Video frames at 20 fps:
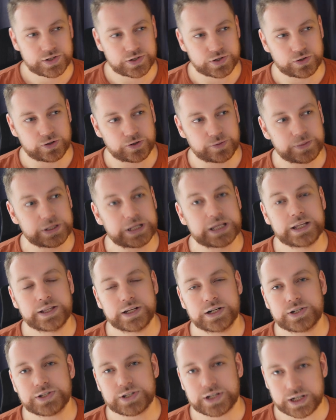so
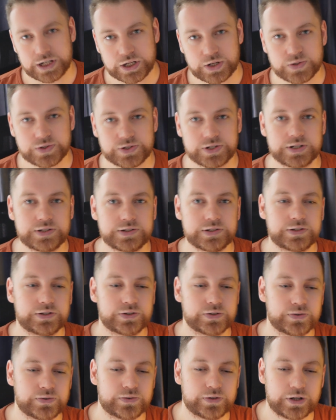beginners can use it
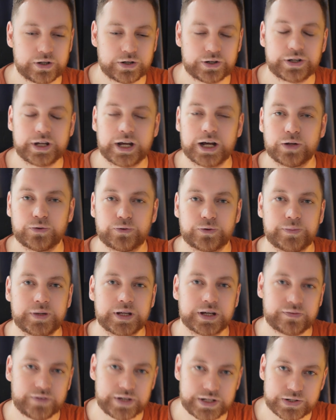to learn how to
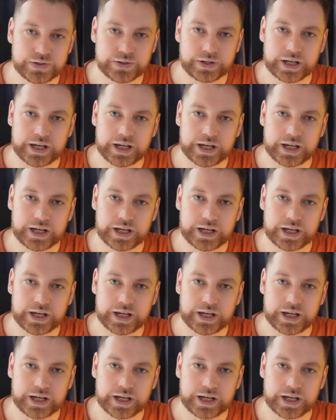make video